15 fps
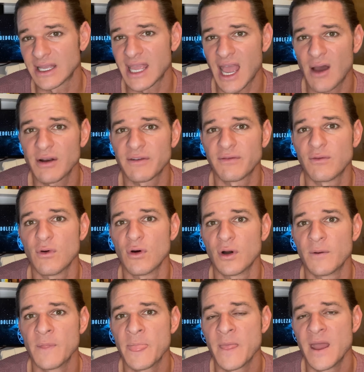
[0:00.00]
accounted
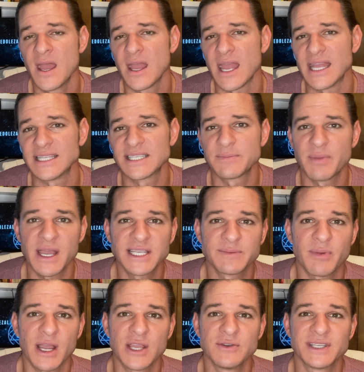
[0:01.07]
for in space
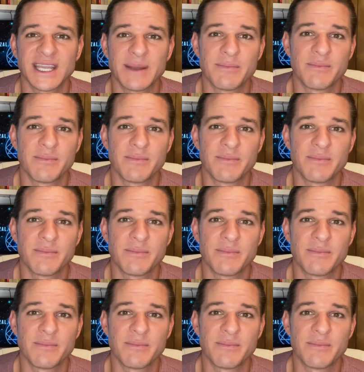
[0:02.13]
by using